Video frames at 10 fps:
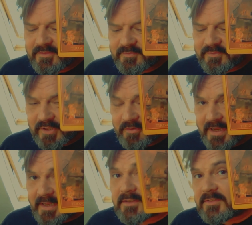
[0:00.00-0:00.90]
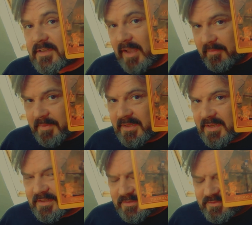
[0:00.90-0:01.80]
So it's coming.
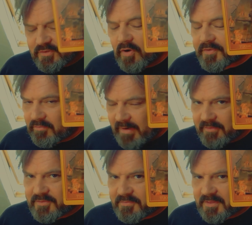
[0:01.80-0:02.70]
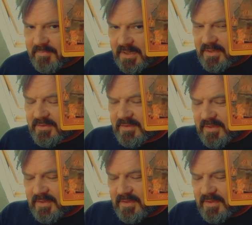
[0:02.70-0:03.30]
It's not around you at the minute.